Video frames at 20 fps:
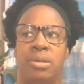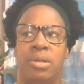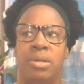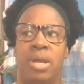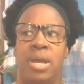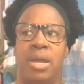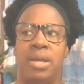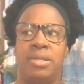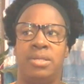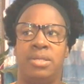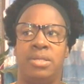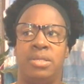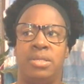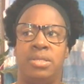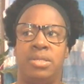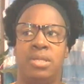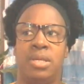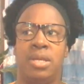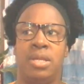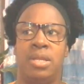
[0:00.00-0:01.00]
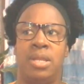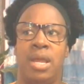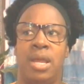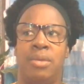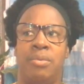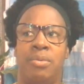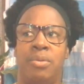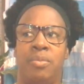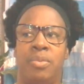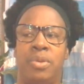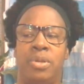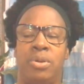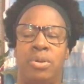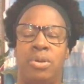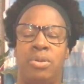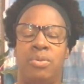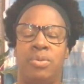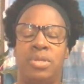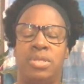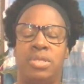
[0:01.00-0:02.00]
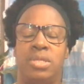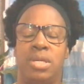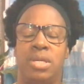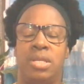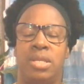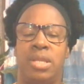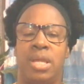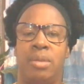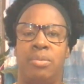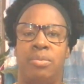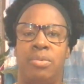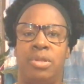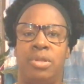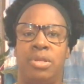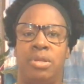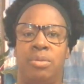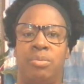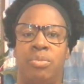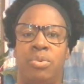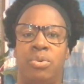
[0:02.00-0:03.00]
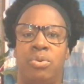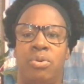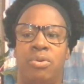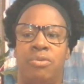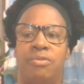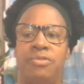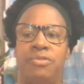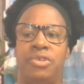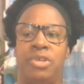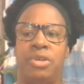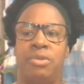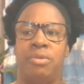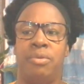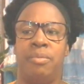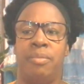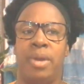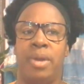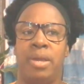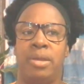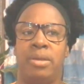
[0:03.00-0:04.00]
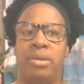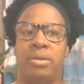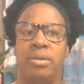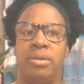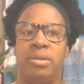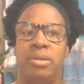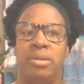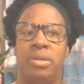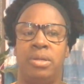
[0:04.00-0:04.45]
as he said, I will be always saying that in the book of Jeremiah,